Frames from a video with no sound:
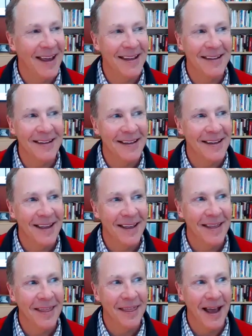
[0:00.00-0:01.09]
And
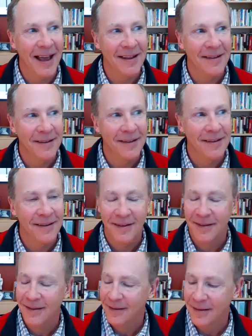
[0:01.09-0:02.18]
that
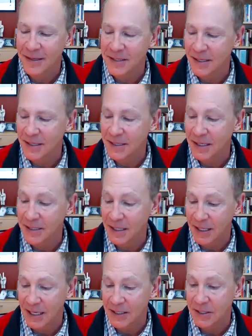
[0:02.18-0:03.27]
is a
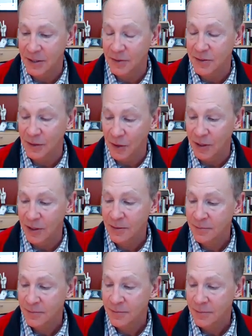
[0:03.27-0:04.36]
key skill to
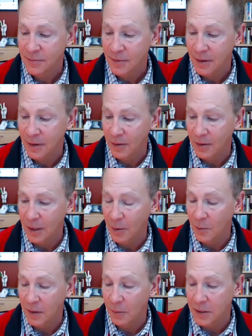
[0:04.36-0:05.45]
learn.
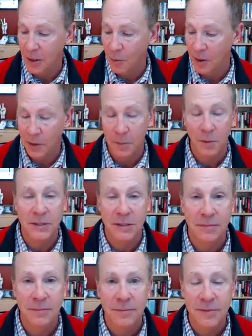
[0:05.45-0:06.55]
We don't want people
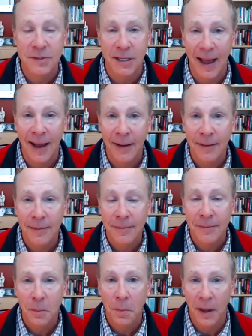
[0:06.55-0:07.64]
to slack,
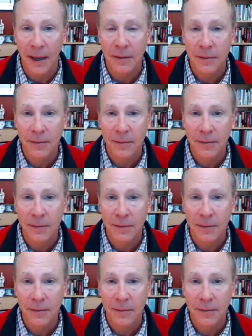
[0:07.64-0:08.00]
but mm-hmm.